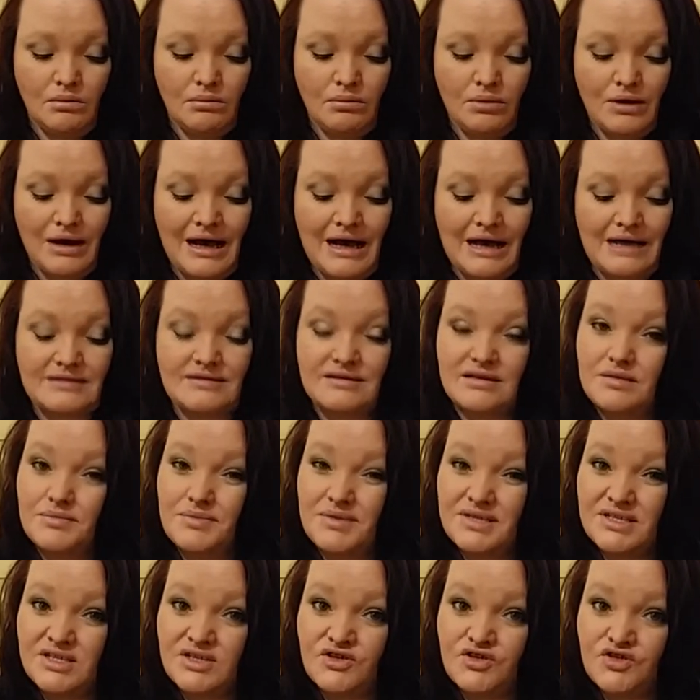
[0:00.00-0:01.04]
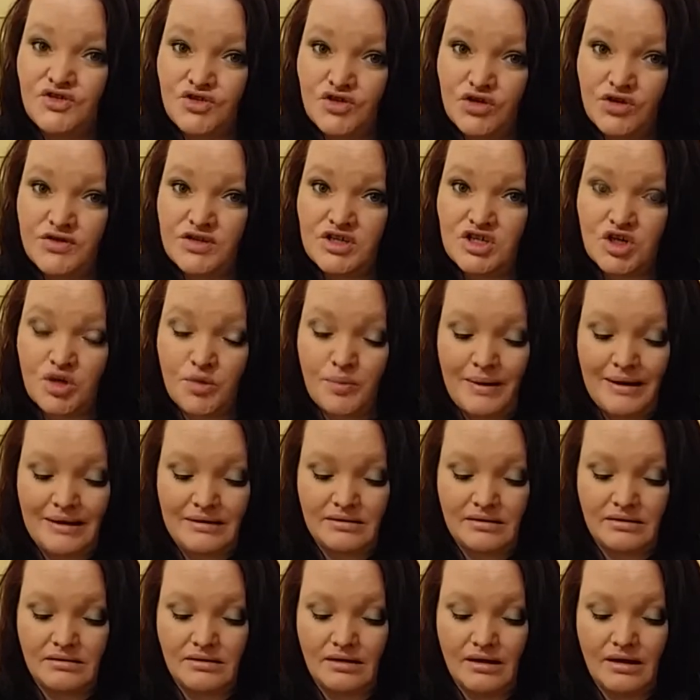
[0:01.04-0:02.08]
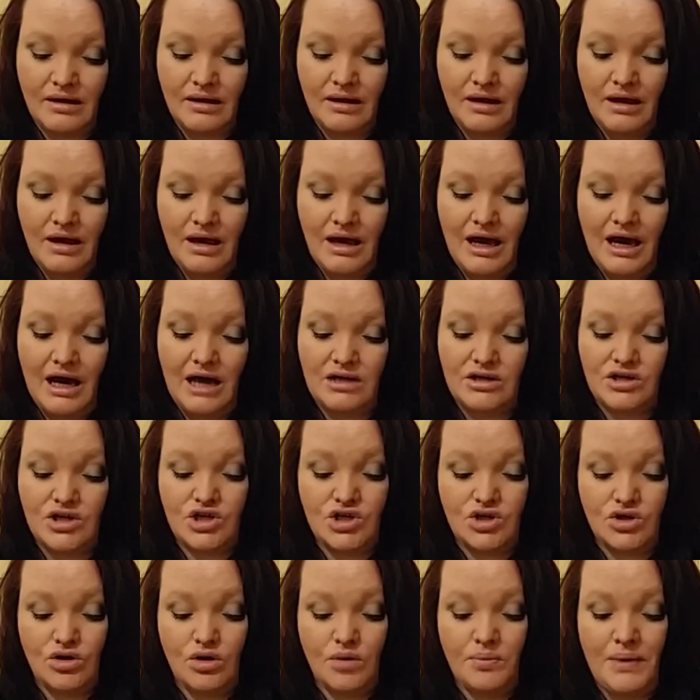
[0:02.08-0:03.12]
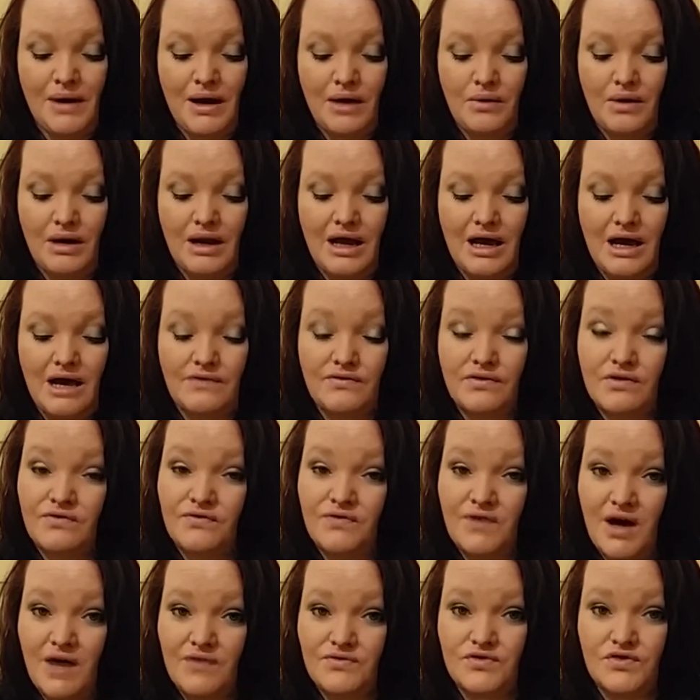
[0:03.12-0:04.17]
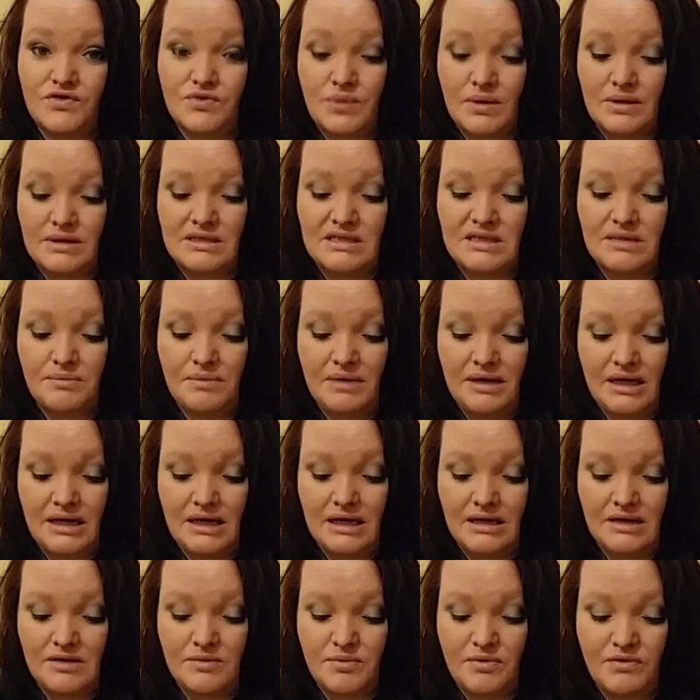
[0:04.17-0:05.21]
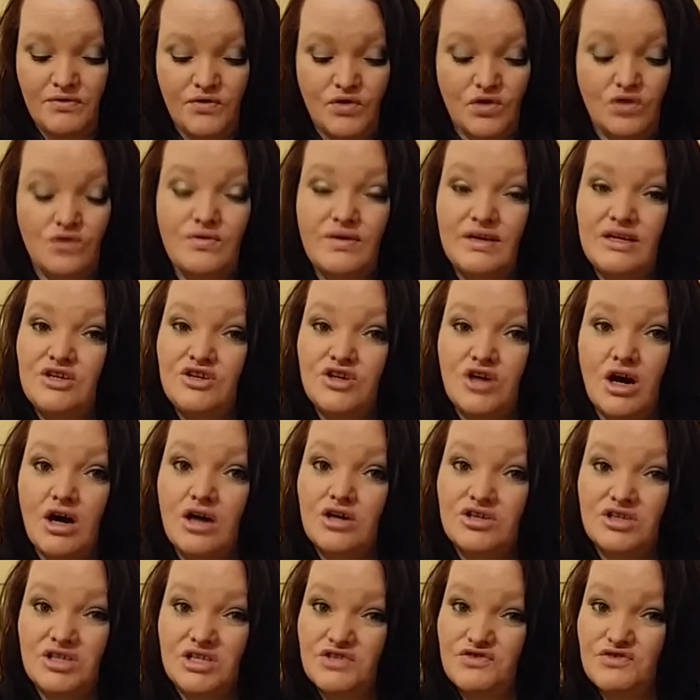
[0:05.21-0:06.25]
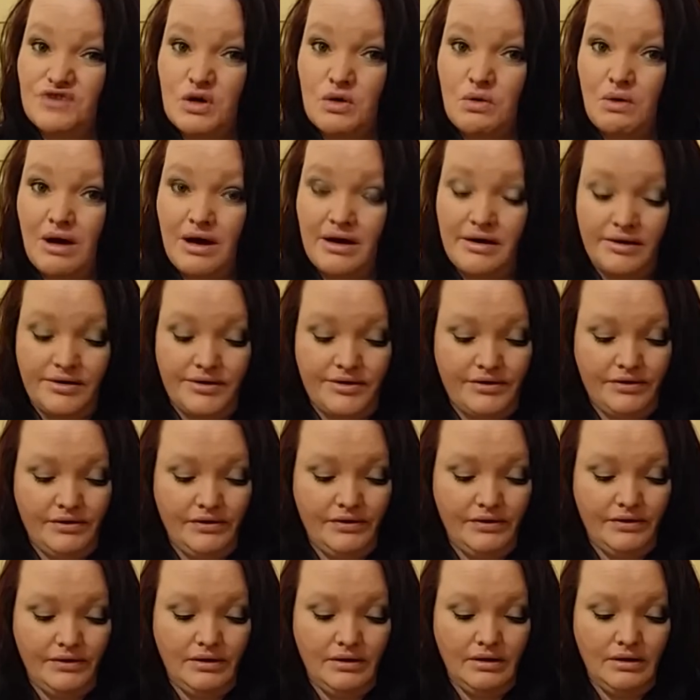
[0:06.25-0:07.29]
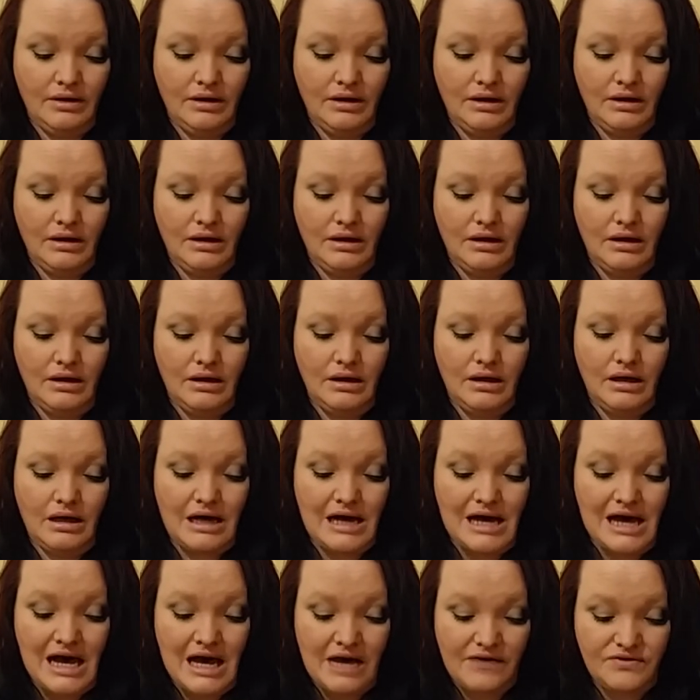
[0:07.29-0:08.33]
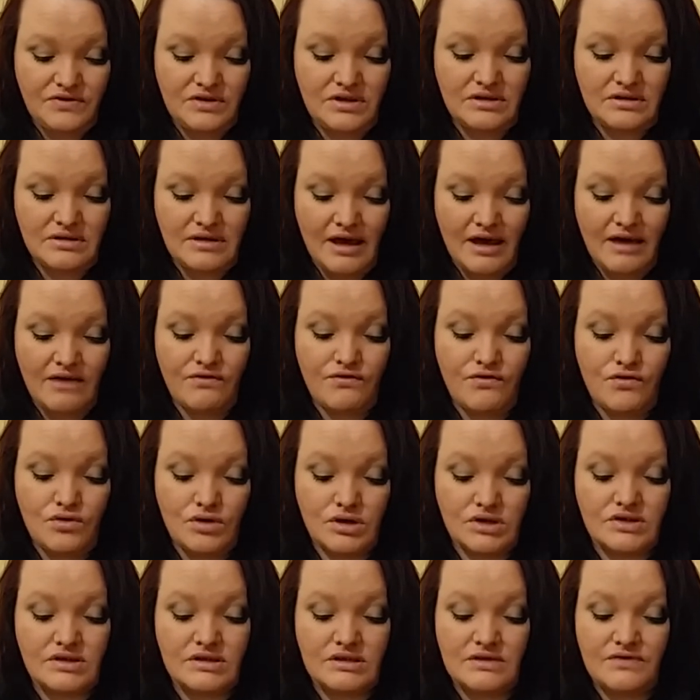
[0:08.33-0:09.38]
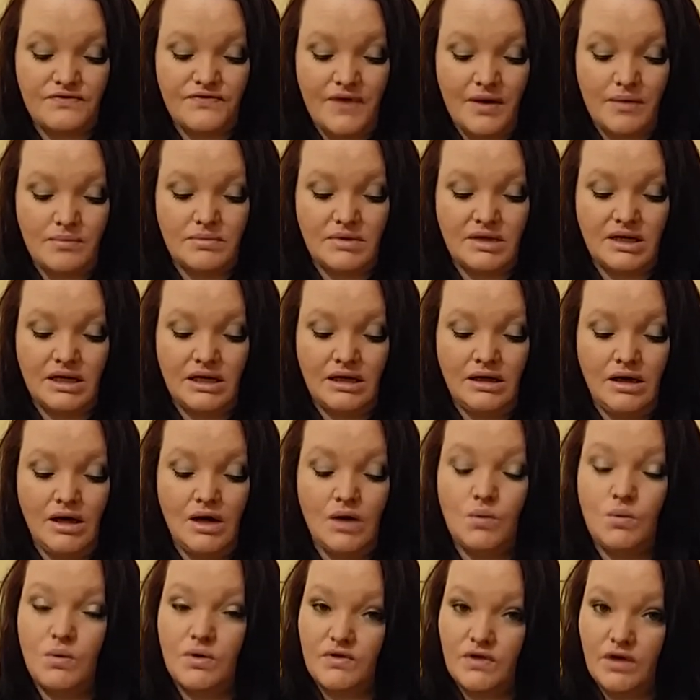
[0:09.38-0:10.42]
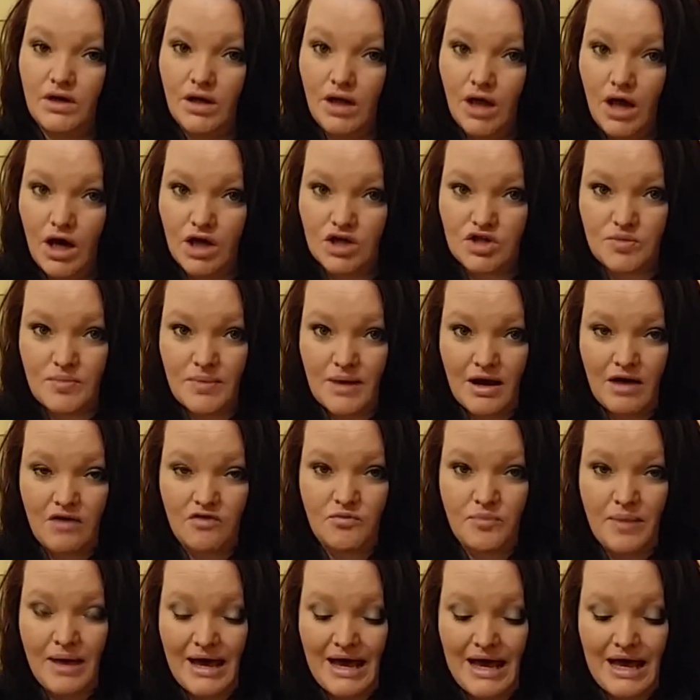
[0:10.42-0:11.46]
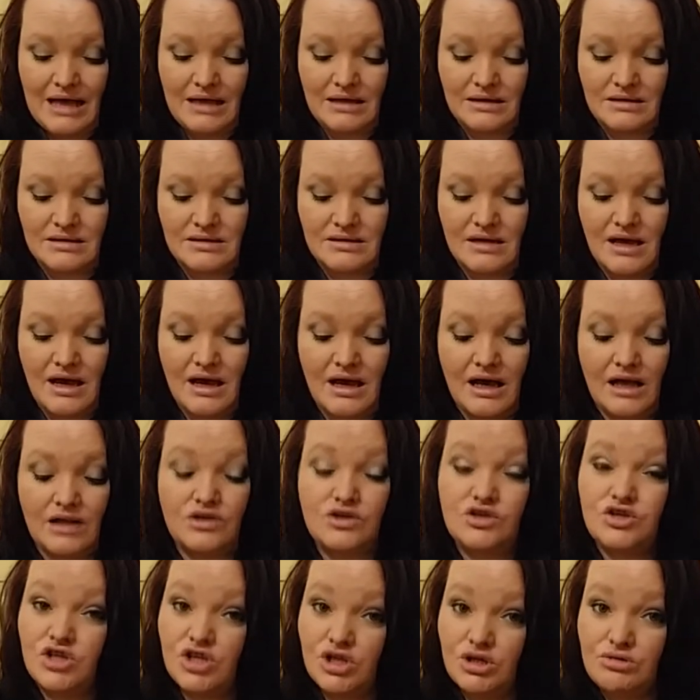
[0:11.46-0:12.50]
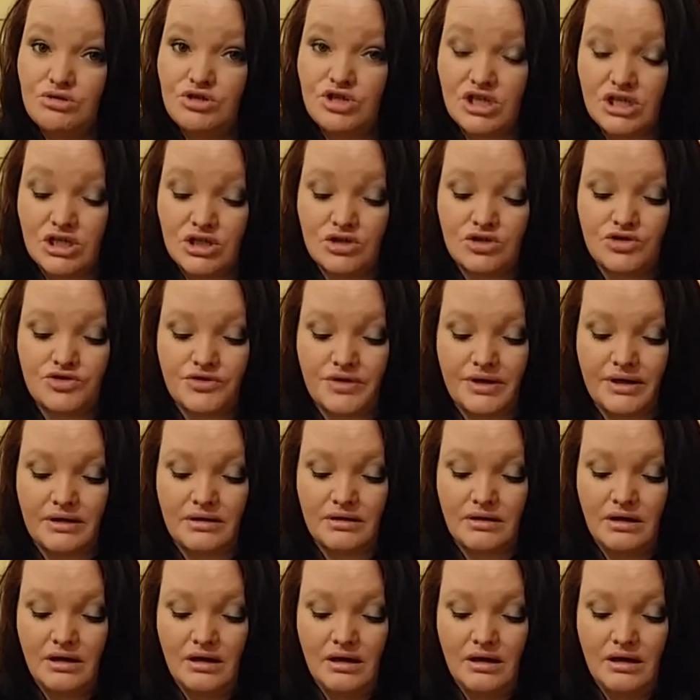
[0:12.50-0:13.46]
but has limited storage capacity and short power life of 5 to 20 minutes before recharging is required. I have to say, for us as a family with a large amount of pets and 2 children,